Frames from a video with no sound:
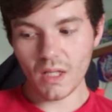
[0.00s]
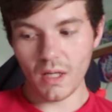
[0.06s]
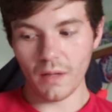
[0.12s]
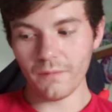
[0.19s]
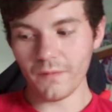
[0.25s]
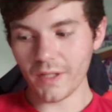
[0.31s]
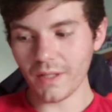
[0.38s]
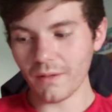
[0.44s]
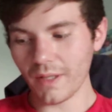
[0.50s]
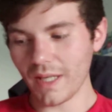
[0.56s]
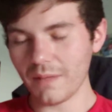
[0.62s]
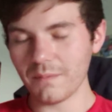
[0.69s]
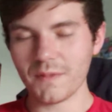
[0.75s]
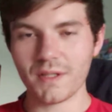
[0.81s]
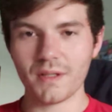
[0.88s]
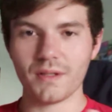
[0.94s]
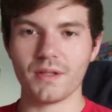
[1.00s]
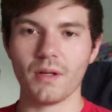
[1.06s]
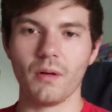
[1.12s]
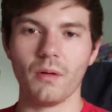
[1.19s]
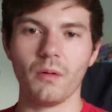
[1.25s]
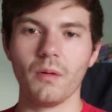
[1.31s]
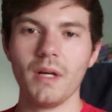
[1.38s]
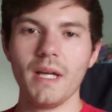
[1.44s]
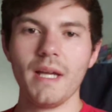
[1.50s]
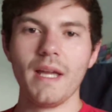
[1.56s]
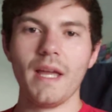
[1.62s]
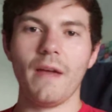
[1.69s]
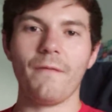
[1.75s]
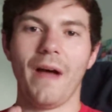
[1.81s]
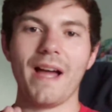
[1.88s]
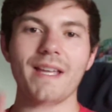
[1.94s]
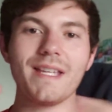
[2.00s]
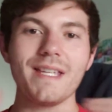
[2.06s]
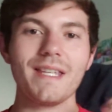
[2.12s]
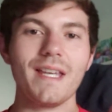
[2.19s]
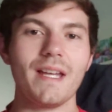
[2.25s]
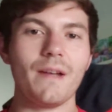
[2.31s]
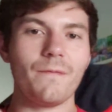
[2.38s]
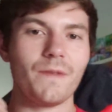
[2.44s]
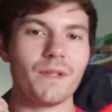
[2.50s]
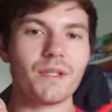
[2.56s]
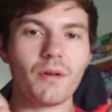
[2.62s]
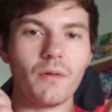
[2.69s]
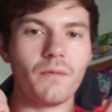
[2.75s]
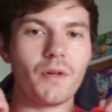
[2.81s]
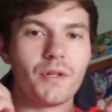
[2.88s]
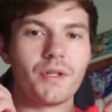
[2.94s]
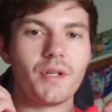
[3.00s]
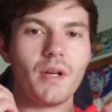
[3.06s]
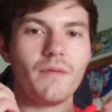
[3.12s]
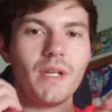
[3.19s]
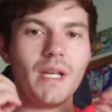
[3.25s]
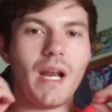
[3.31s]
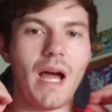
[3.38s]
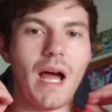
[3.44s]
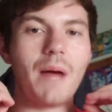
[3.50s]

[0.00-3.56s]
of video games, so if I can get a physical version of it,